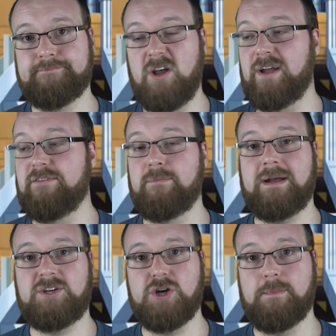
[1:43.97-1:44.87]
Not even
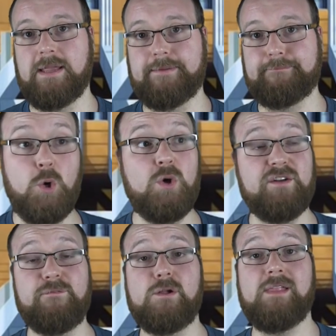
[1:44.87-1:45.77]
by Chumley. Who
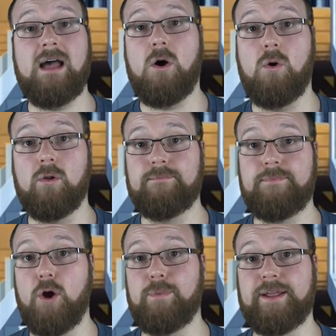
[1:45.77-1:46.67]
could fill that hole?
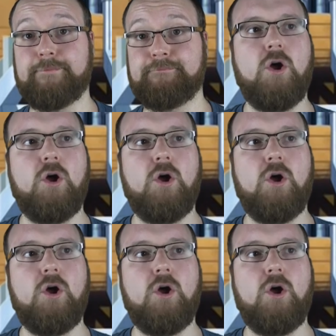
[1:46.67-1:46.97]
Nobody.